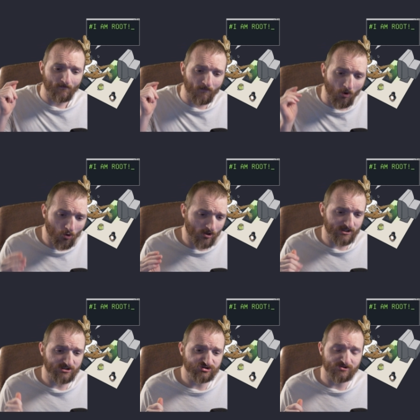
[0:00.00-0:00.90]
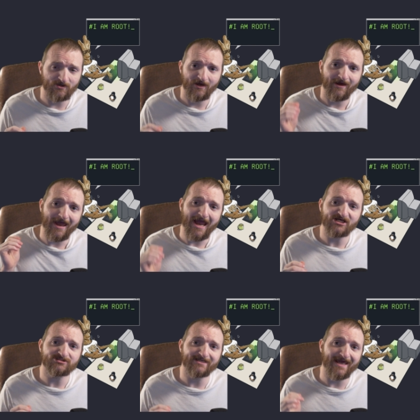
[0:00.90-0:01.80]
portage
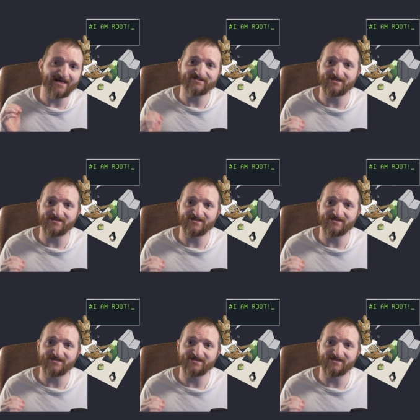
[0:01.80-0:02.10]
actually has